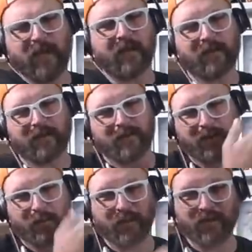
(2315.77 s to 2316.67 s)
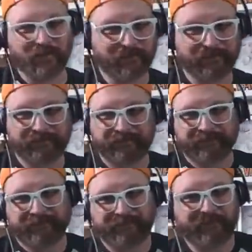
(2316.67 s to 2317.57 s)
Yeah, I mean, and you and you
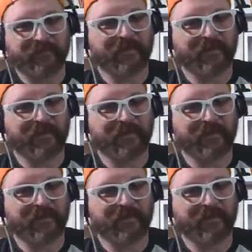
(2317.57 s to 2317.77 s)
wonder why.